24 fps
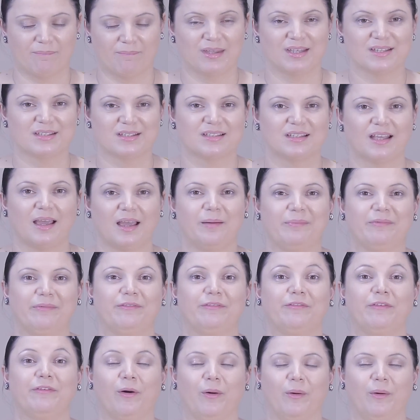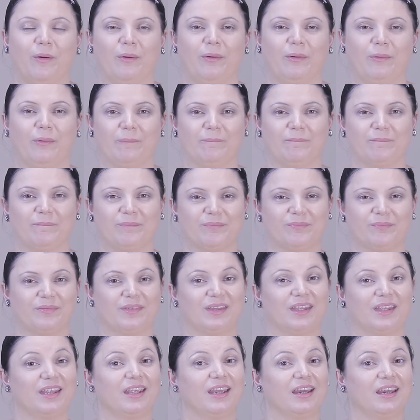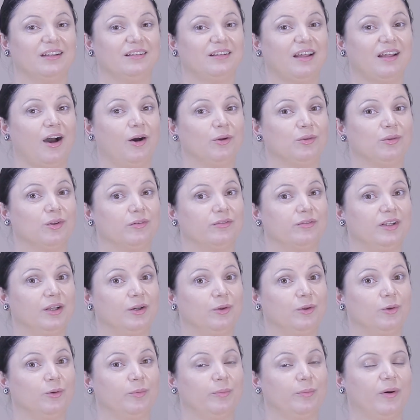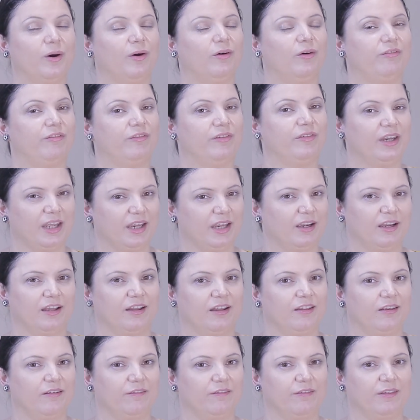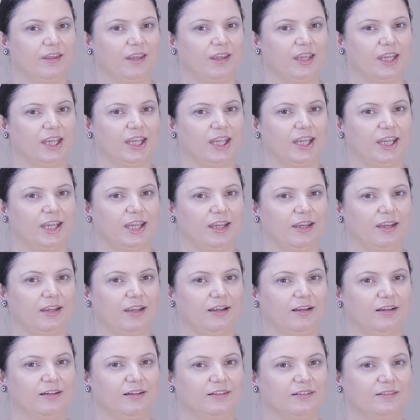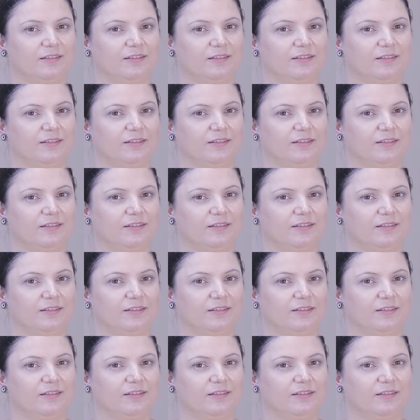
Step 4. Get out of the loop of negative thinking.